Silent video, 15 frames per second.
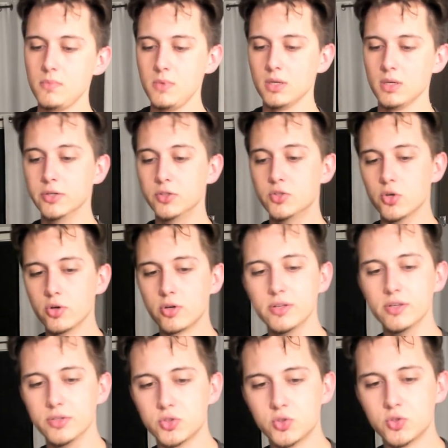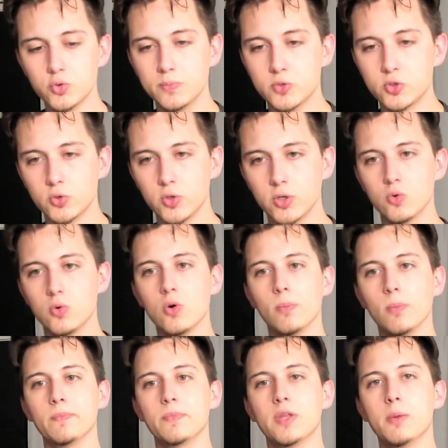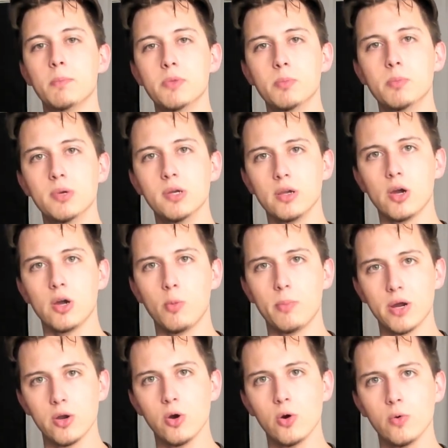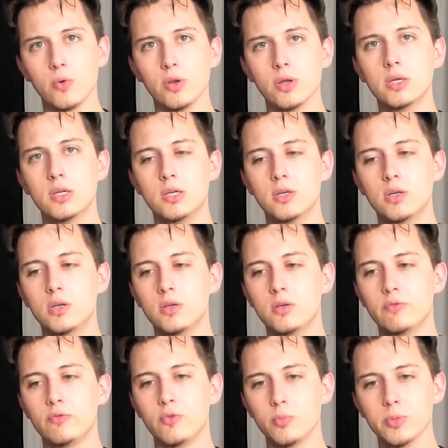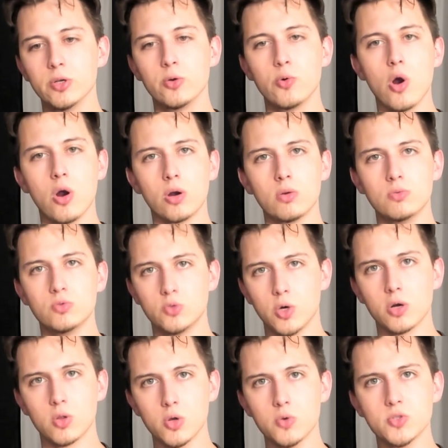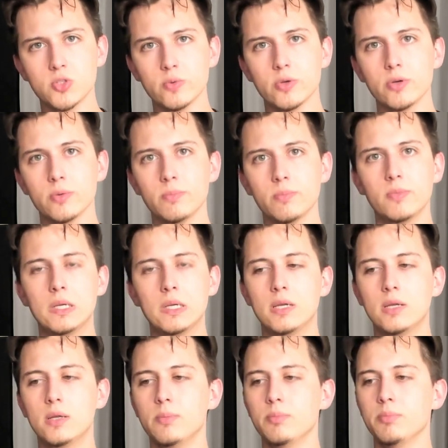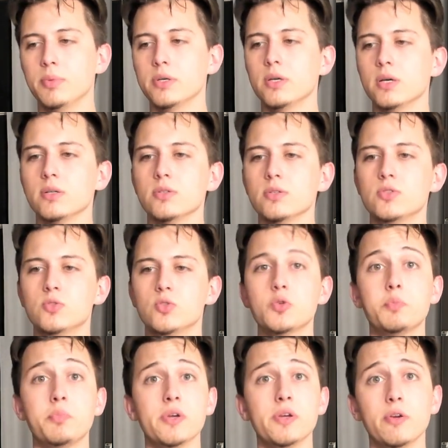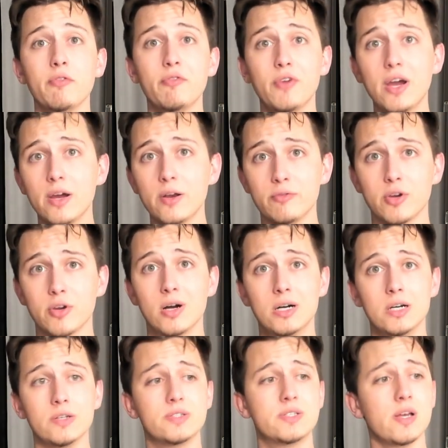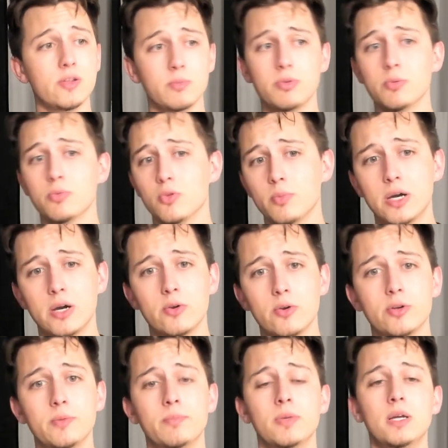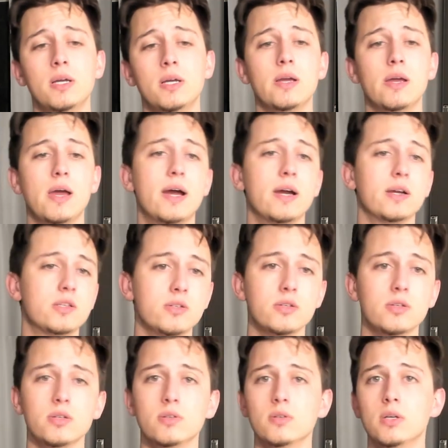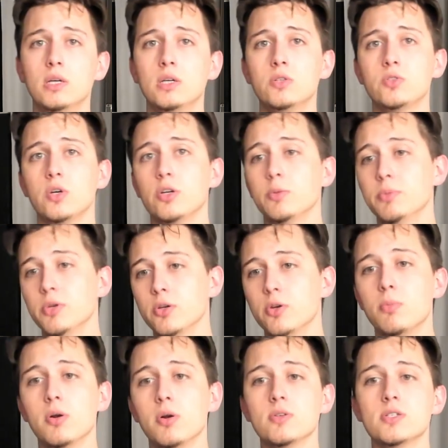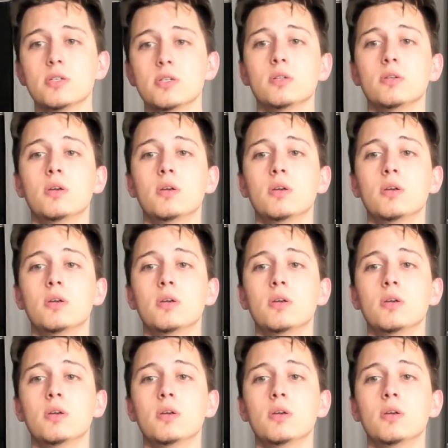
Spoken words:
it took the extreme struggle of me being out on my own for me to draw close to Him. Because just being a fan of God, telling people about Him, acting, trying to be a good person,